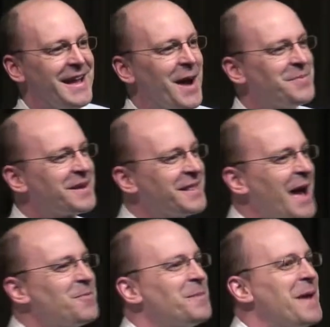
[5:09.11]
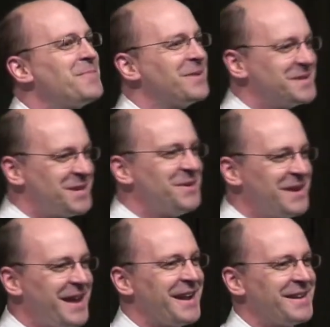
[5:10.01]
I'm thinking a lot more people would tune
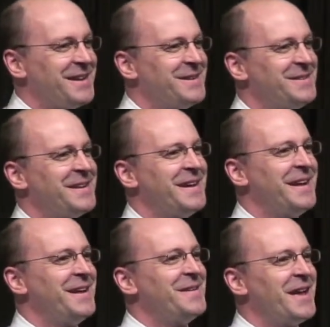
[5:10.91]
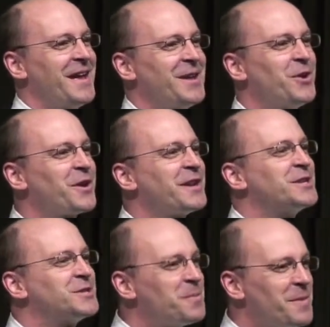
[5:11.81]
in, you know? You're looking at
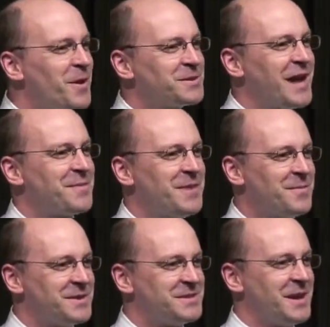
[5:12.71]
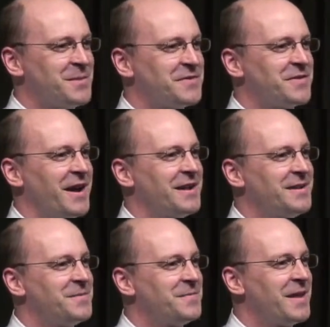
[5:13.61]
Super Bowl type numbers there, my friend.
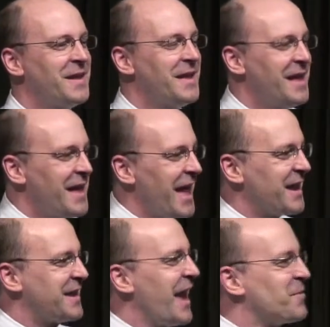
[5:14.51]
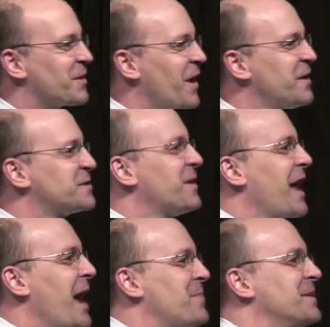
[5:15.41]
And again, regardless of what
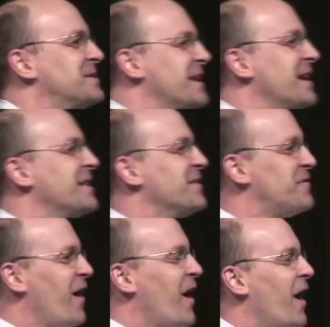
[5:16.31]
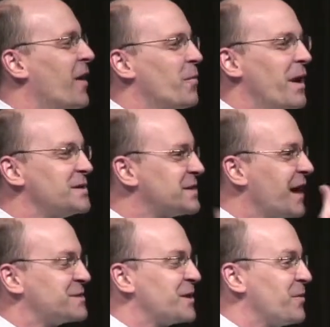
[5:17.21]
happens in fall, one
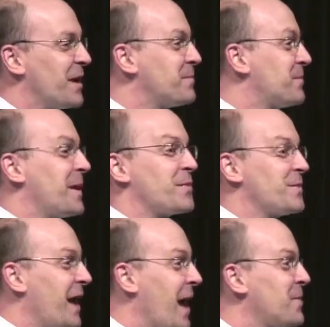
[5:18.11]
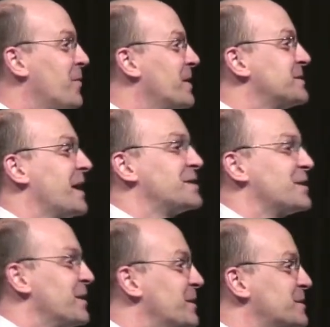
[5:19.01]
side's going to win, people are going to be happy, one side's
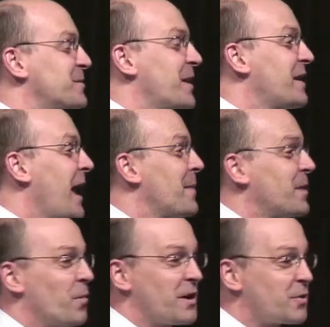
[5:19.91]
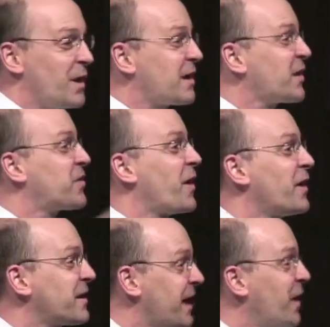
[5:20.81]
going to lose, going to be unhappy. What a great
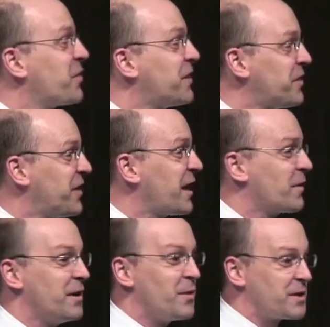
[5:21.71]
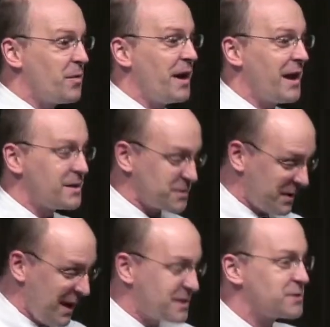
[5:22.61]
cathartic, healthy thing. Oh, you want the White House?
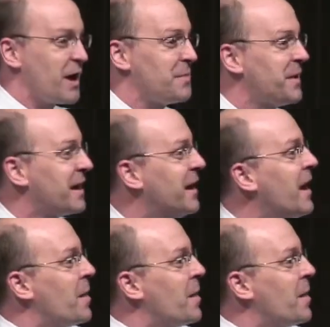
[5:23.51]
Okay, strap in.